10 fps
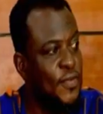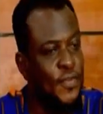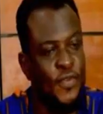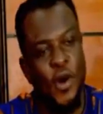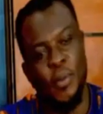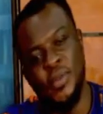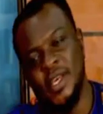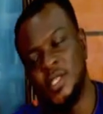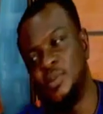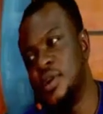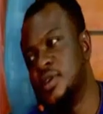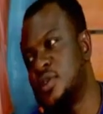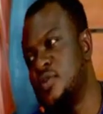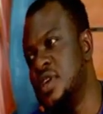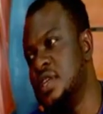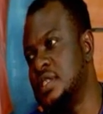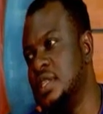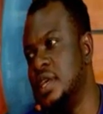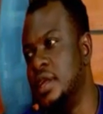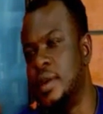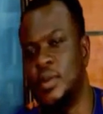from the experience of yesterday.